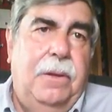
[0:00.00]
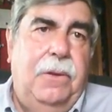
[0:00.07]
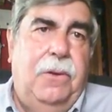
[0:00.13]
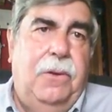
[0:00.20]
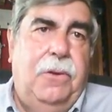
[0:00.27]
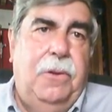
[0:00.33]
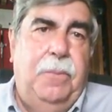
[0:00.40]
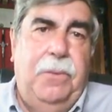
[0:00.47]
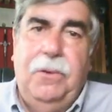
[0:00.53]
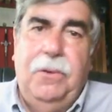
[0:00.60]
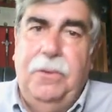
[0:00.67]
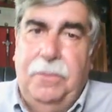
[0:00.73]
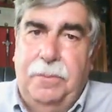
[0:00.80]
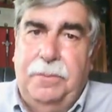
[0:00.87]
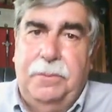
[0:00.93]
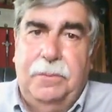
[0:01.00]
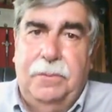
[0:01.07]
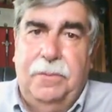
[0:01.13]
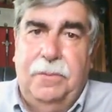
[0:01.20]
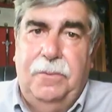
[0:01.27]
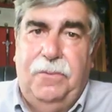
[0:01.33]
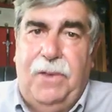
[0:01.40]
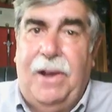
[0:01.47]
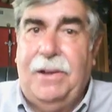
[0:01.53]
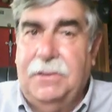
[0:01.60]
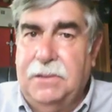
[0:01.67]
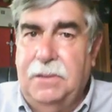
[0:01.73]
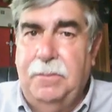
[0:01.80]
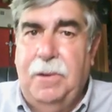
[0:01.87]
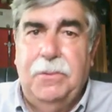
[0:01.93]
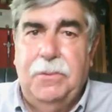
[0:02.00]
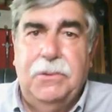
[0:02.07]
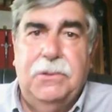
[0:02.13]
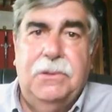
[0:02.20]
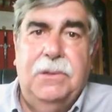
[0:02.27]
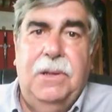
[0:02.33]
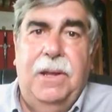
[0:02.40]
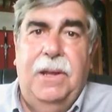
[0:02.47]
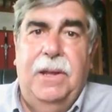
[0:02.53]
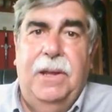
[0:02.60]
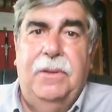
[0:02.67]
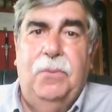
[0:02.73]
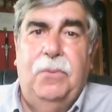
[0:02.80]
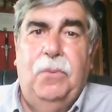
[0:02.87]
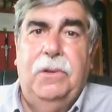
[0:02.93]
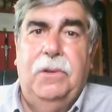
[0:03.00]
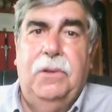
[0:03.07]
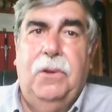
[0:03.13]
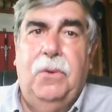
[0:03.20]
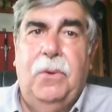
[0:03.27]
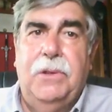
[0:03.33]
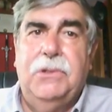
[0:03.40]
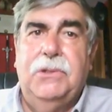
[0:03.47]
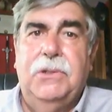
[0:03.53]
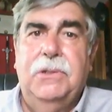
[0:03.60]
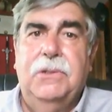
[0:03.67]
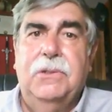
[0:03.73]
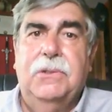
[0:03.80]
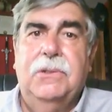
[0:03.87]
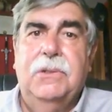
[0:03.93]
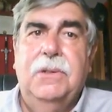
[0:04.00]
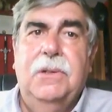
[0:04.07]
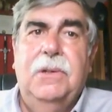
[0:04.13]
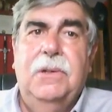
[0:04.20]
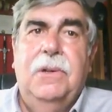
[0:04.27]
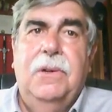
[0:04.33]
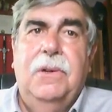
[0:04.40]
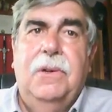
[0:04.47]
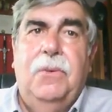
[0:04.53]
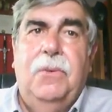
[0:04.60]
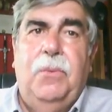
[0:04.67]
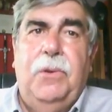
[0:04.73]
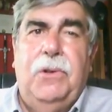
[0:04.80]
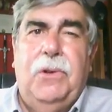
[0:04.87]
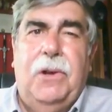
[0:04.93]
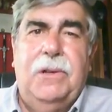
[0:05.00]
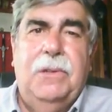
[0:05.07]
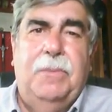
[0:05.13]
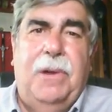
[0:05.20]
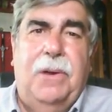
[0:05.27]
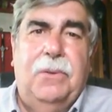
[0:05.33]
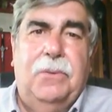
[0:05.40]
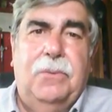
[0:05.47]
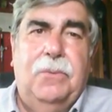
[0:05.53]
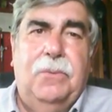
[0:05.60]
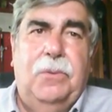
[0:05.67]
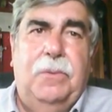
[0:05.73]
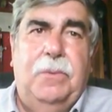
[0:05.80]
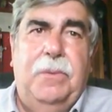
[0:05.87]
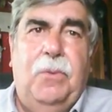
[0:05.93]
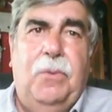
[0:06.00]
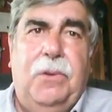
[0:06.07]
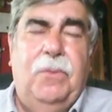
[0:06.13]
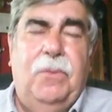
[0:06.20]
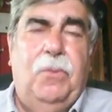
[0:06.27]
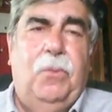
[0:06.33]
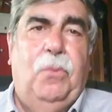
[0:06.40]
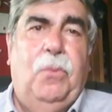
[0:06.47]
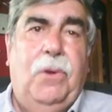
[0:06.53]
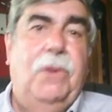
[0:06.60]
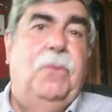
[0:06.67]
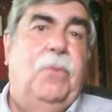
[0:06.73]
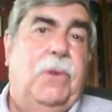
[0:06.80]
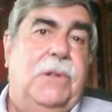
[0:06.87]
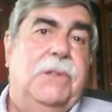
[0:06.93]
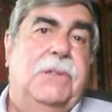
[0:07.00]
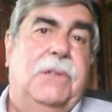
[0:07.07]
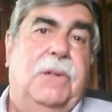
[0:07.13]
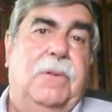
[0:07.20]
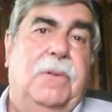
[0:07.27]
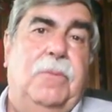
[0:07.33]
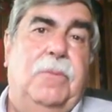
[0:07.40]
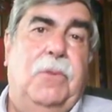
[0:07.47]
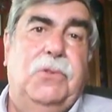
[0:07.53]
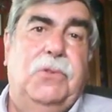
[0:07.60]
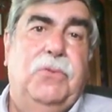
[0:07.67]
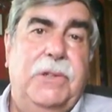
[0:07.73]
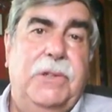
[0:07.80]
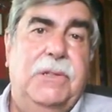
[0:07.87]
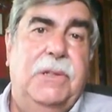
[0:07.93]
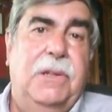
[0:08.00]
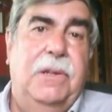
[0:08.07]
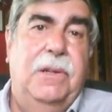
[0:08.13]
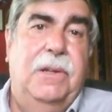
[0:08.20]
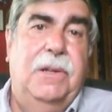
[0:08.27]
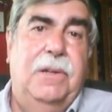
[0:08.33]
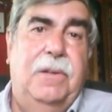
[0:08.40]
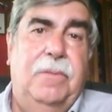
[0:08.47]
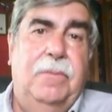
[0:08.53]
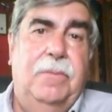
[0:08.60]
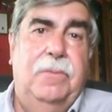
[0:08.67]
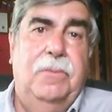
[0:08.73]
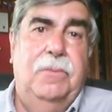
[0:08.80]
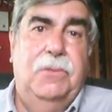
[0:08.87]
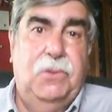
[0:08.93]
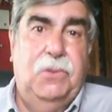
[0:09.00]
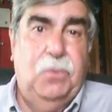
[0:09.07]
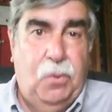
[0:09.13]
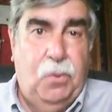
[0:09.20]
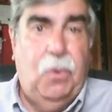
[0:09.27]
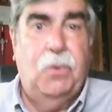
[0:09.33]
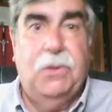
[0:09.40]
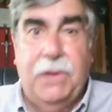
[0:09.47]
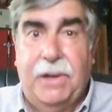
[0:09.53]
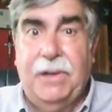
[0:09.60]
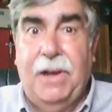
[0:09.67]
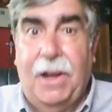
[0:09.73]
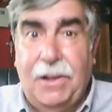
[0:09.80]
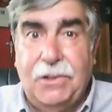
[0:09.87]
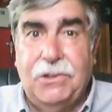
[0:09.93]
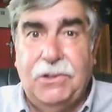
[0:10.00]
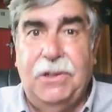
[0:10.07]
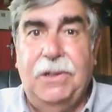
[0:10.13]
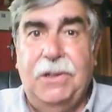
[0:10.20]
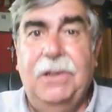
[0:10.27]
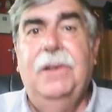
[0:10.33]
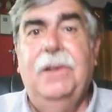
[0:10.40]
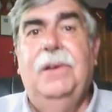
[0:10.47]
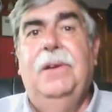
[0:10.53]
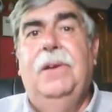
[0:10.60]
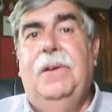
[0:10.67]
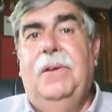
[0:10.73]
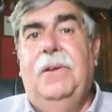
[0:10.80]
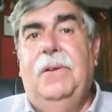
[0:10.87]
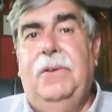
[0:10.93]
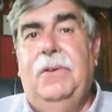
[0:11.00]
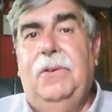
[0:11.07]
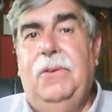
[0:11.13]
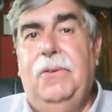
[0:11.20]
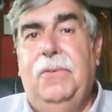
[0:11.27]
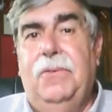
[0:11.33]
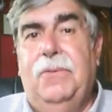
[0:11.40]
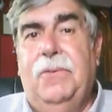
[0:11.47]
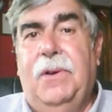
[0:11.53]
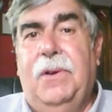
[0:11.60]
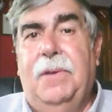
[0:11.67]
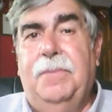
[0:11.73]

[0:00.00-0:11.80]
computer faculty members, and one of the questions we talked about would be what is the most recent quote technology you've